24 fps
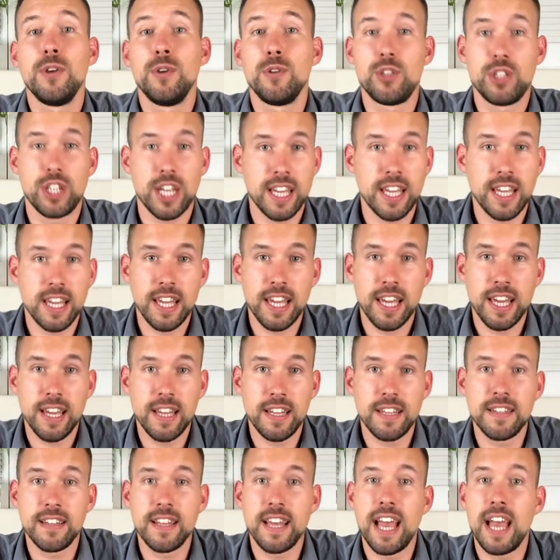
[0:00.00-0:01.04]
checking
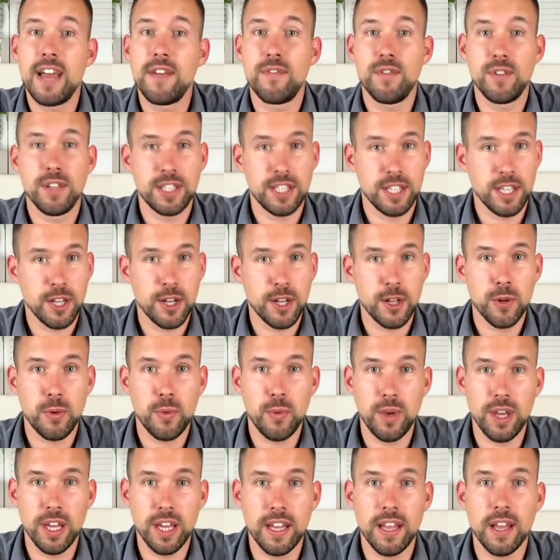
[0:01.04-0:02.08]
in every single
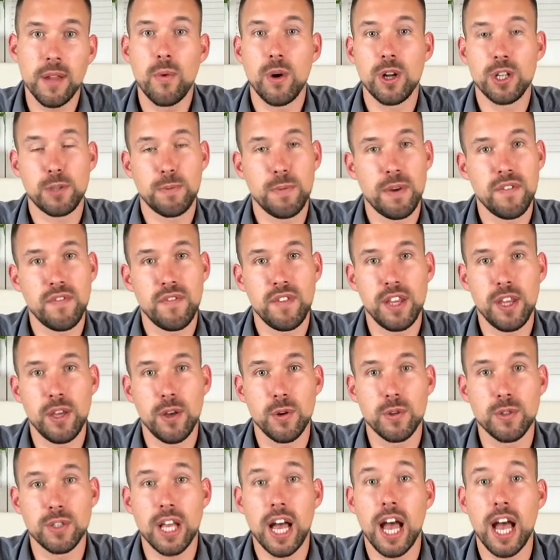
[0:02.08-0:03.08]
week and watch my videos.